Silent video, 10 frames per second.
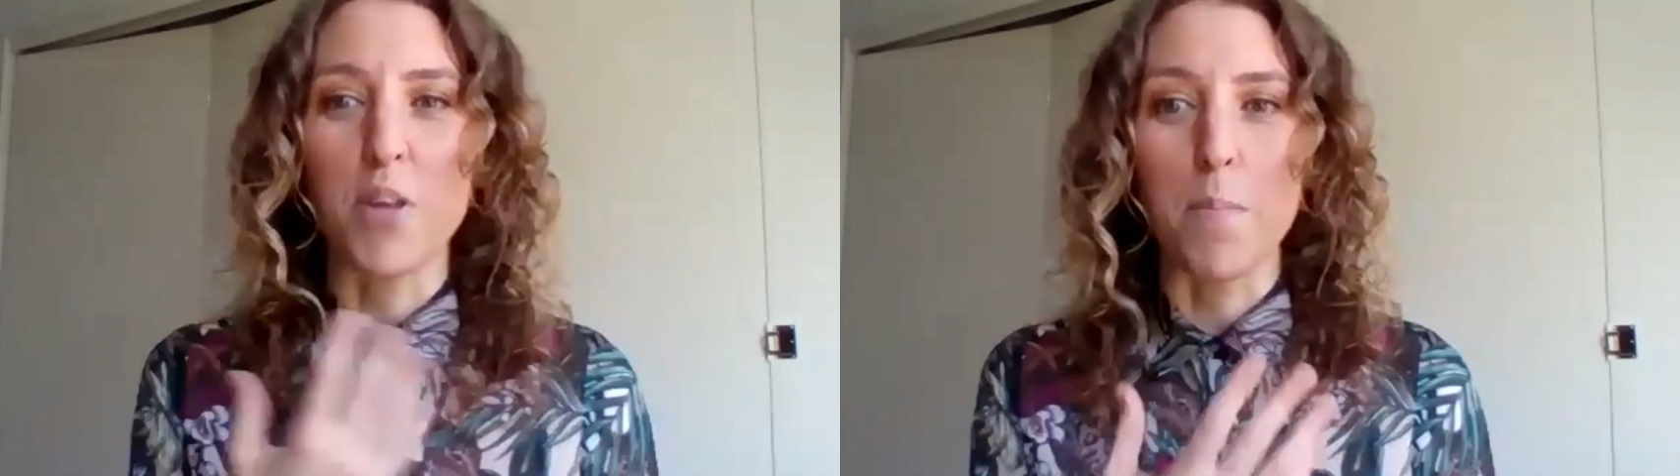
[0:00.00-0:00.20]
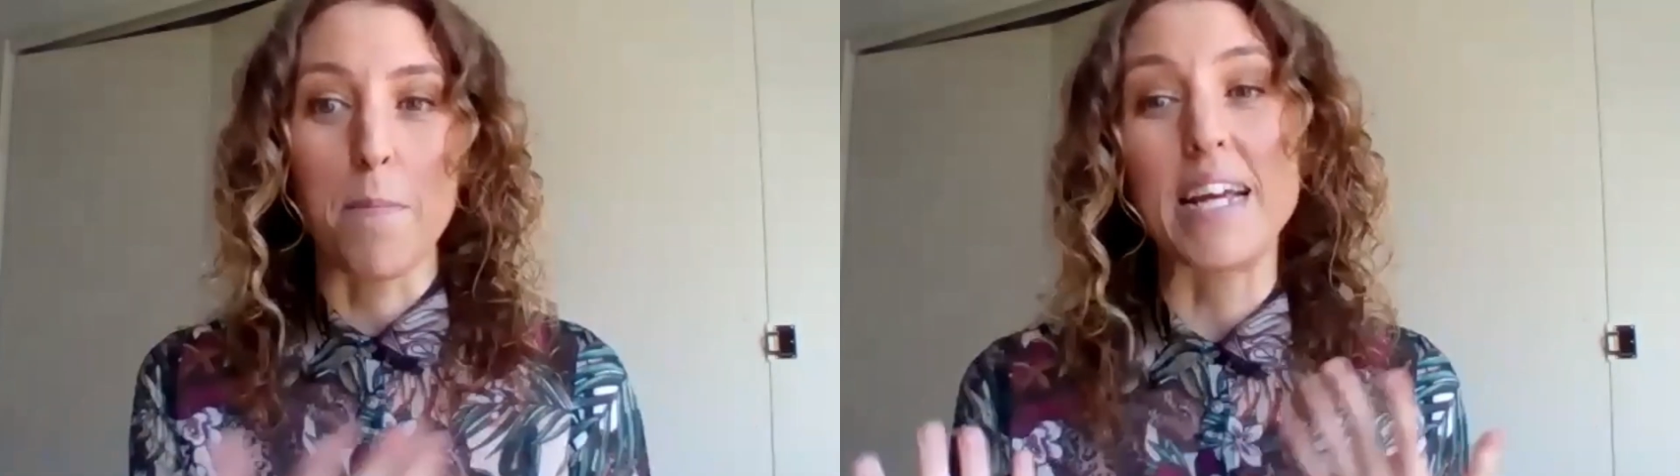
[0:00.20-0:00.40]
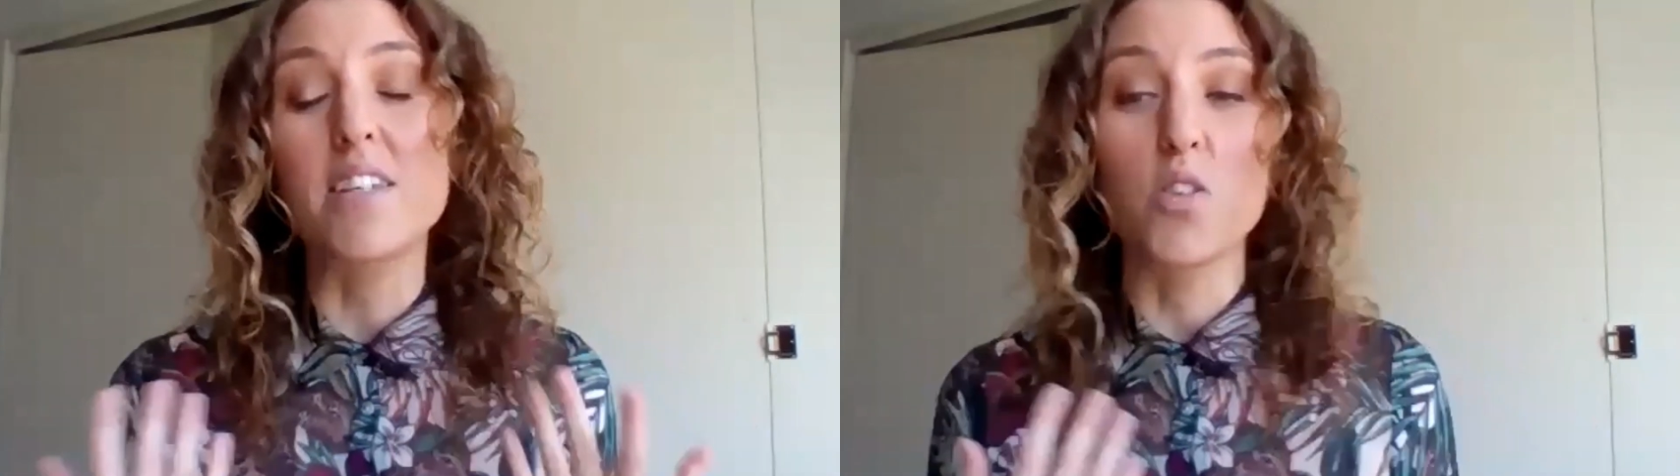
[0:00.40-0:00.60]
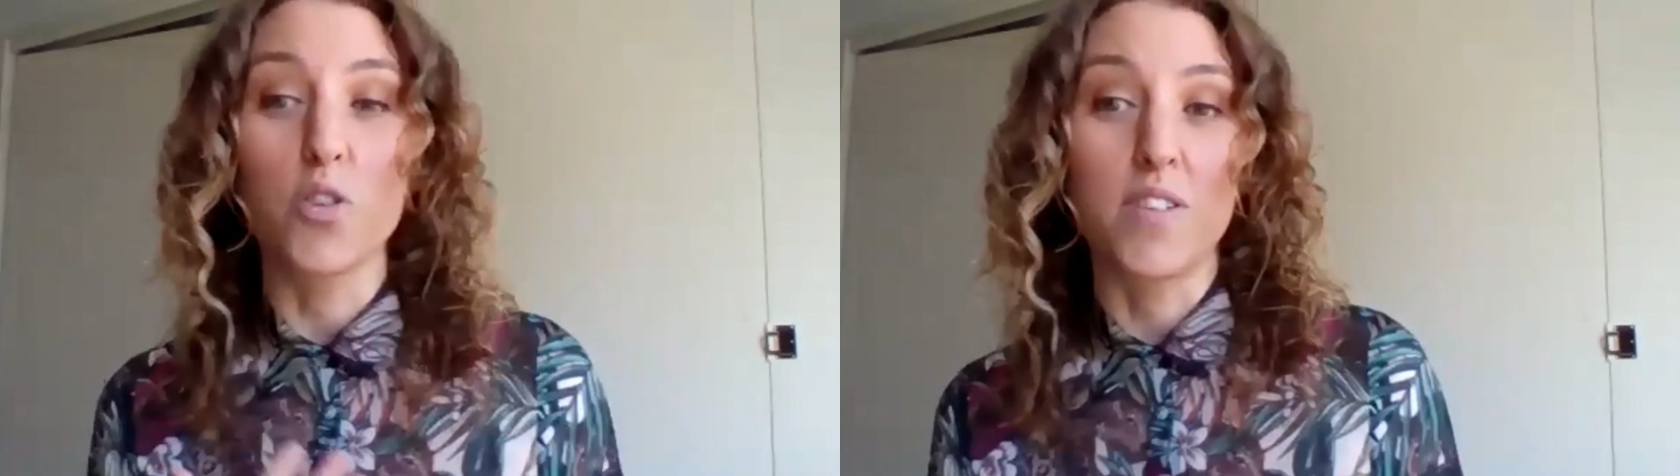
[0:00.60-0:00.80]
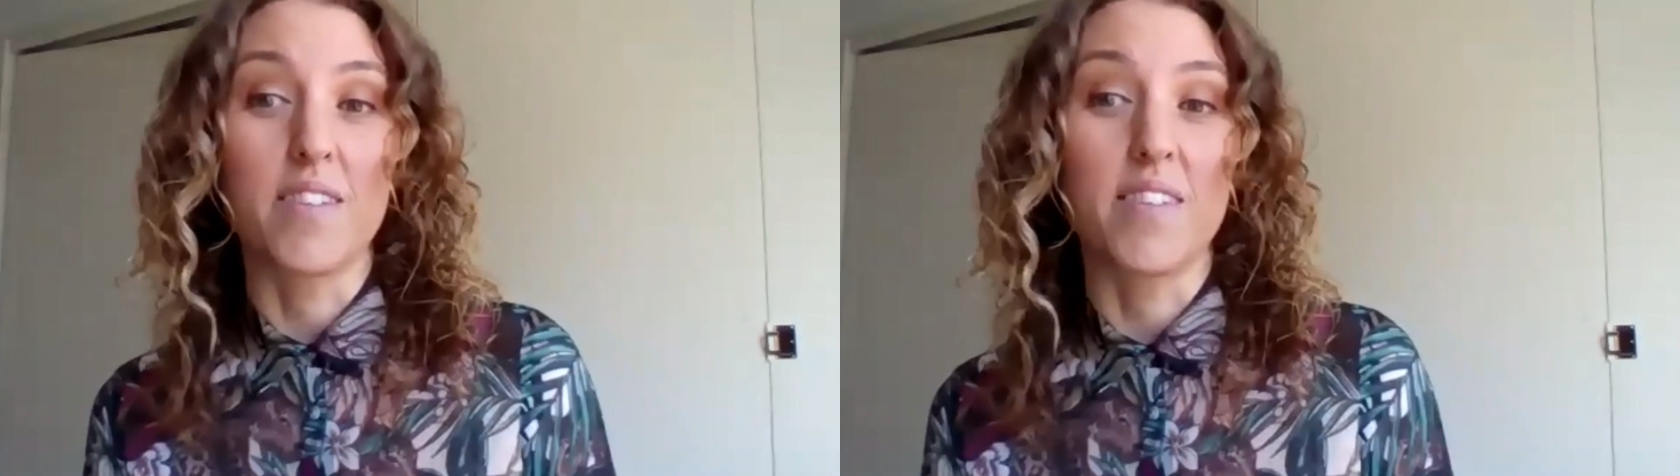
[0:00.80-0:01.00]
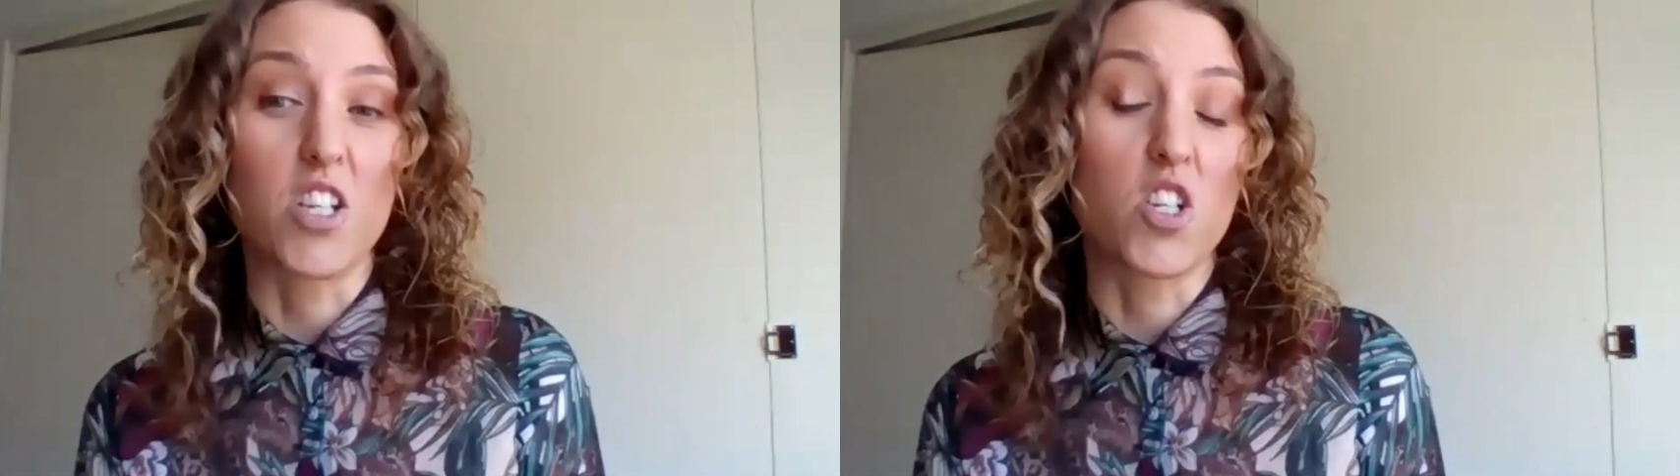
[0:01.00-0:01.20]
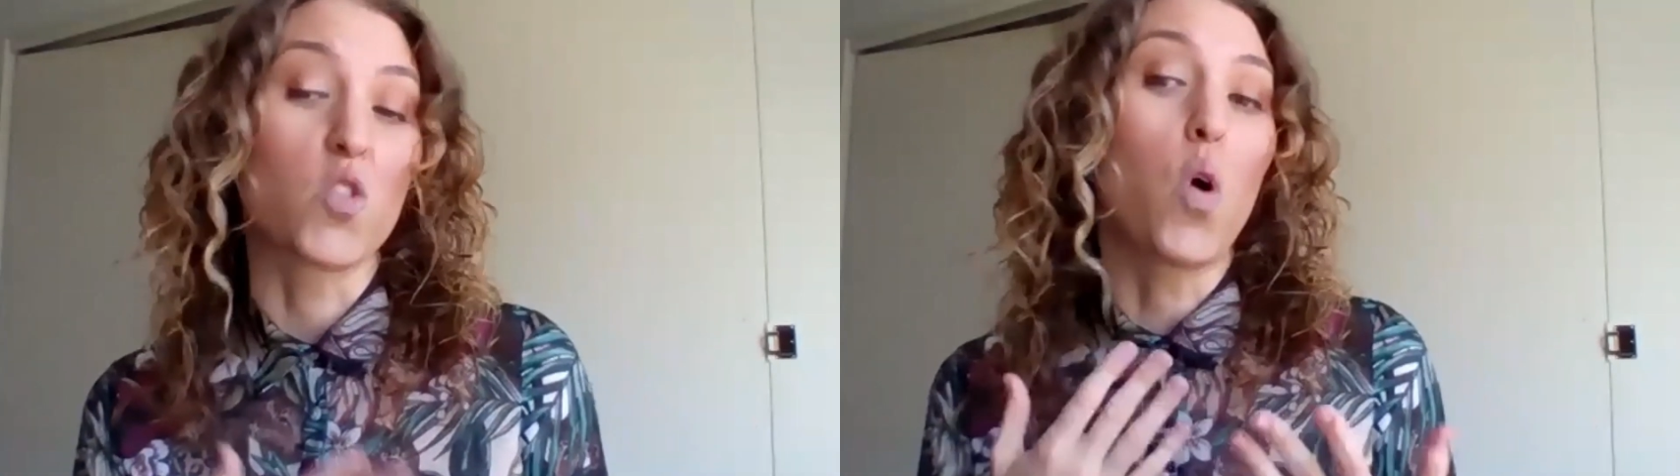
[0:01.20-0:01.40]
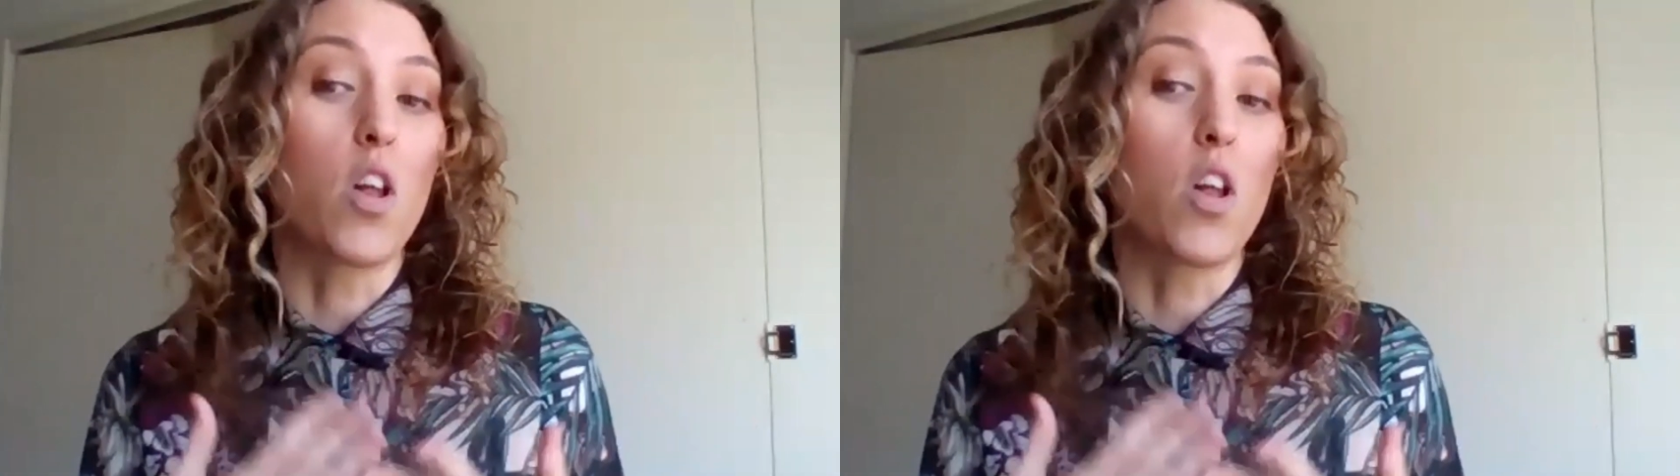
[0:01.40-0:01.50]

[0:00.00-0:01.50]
that makes those decisions